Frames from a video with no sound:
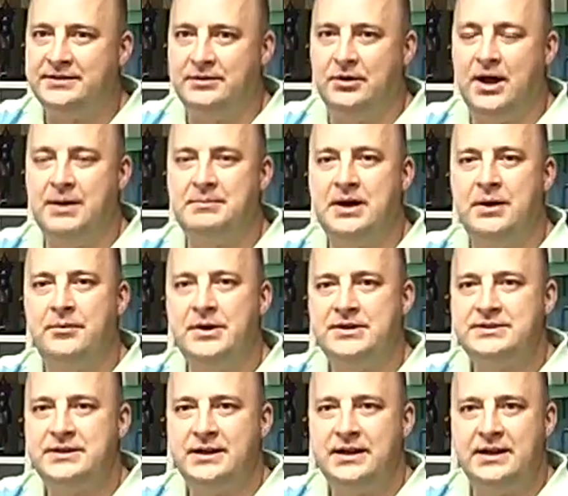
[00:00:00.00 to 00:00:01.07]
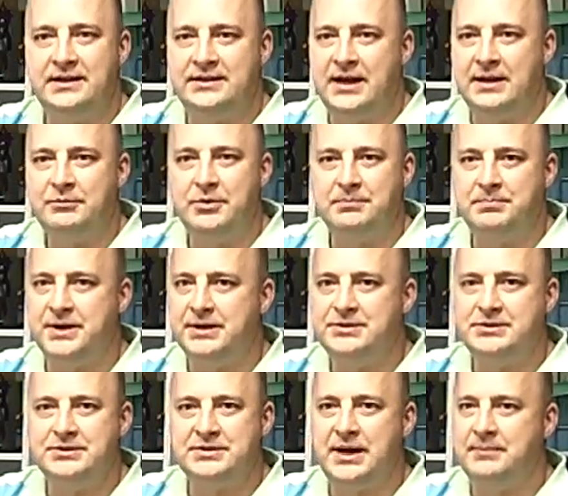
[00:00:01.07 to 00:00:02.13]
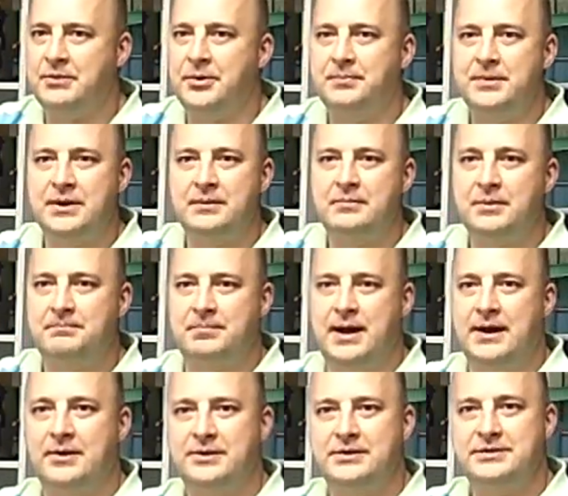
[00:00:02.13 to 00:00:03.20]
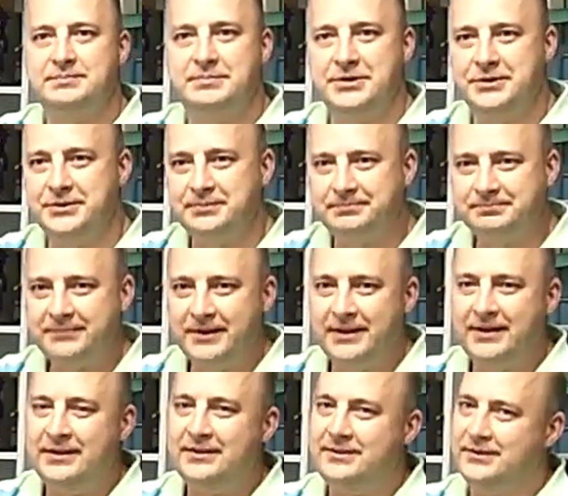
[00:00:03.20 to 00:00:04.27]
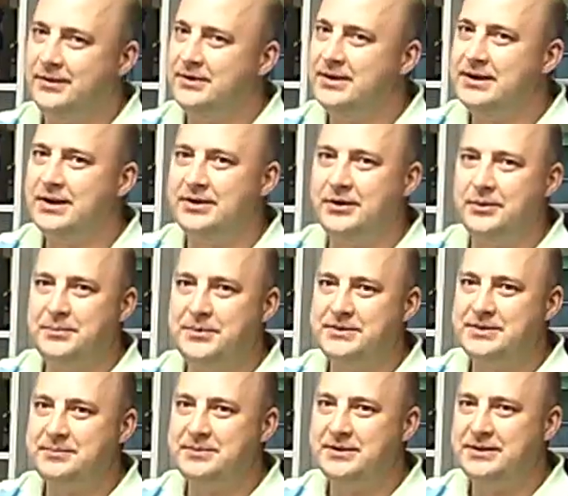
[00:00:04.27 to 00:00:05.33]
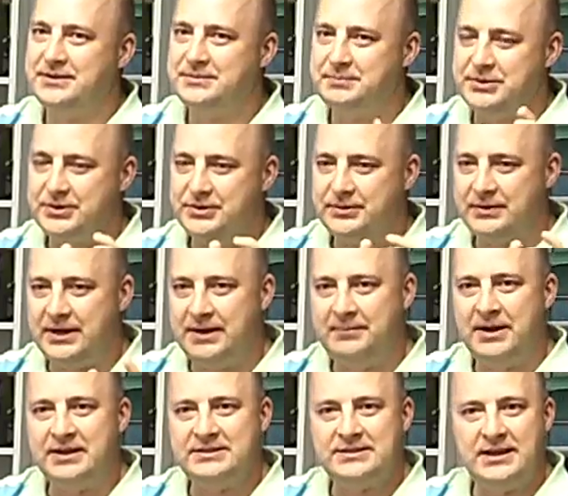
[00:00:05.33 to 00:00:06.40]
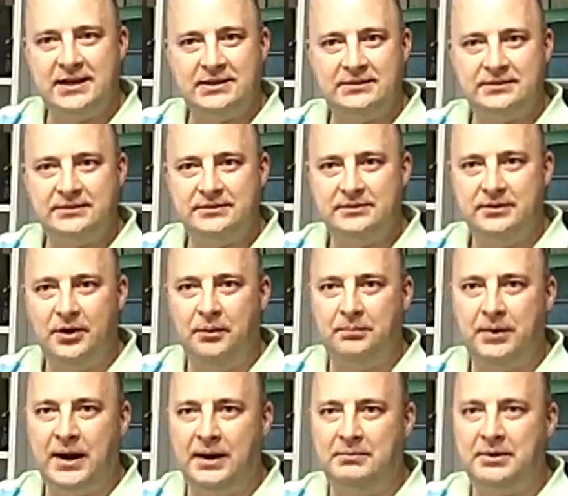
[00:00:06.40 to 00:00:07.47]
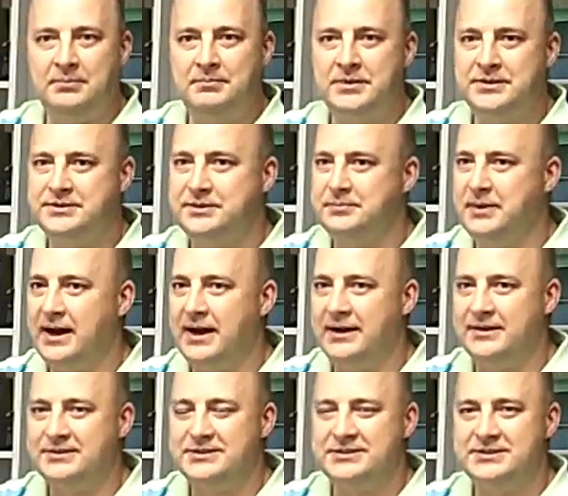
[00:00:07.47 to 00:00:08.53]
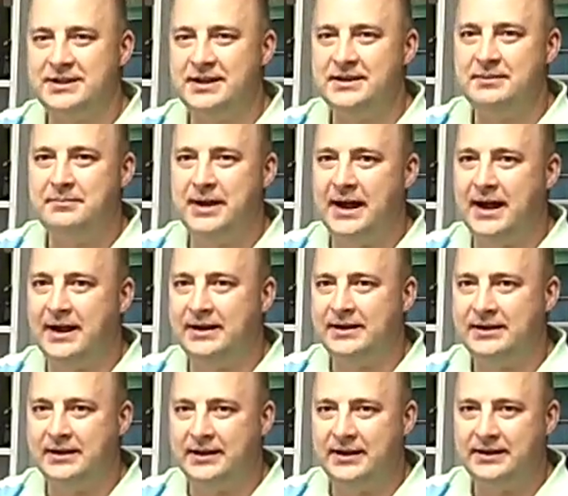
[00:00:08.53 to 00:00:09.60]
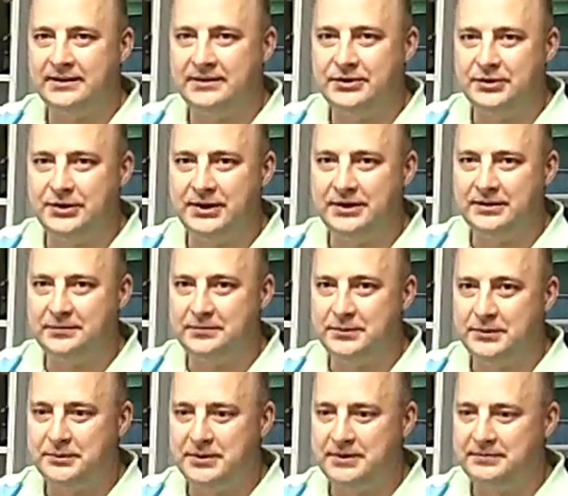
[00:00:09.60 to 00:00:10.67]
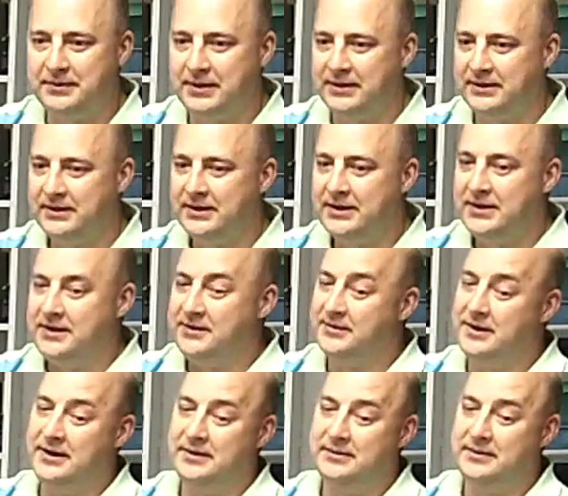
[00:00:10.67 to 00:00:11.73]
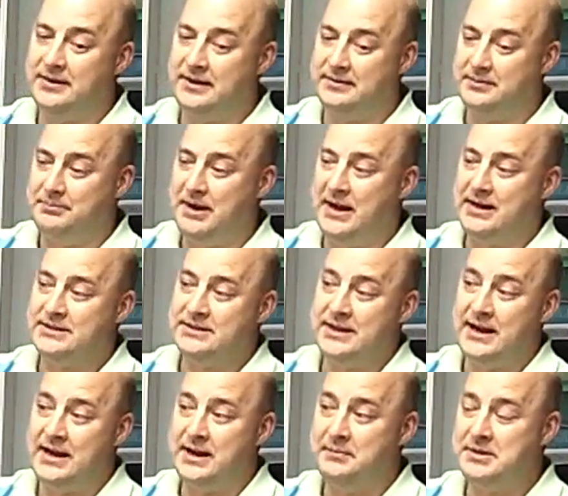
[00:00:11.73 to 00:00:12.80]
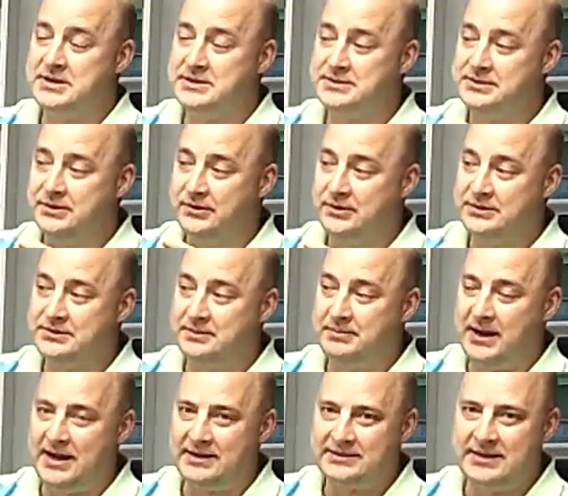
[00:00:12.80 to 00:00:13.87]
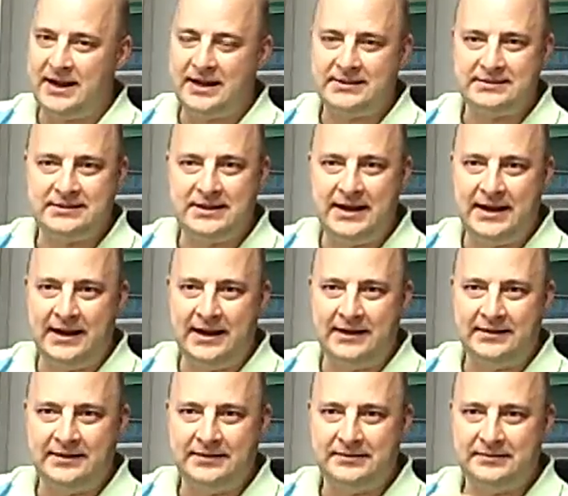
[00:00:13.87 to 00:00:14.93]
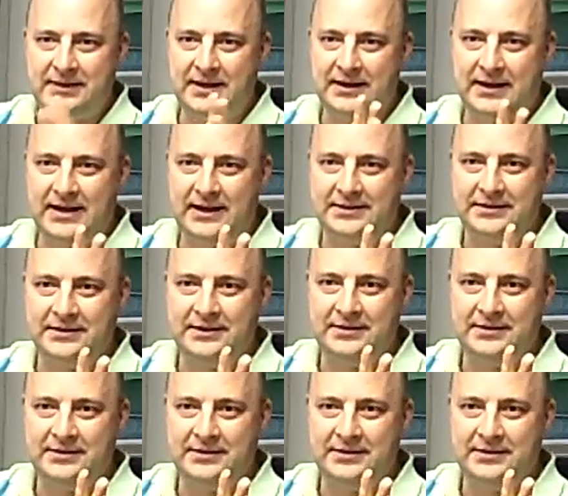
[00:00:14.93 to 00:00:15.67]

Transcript: He said, well, I'm not wasting any time with pictures. I'm opening up a buyer dispute. So he opens up the dispute. eBay says, no problem, Mr. Buyer, just send them back, and you'll get your full refund. Well, the box came, and as soon as the box got scanned, that it got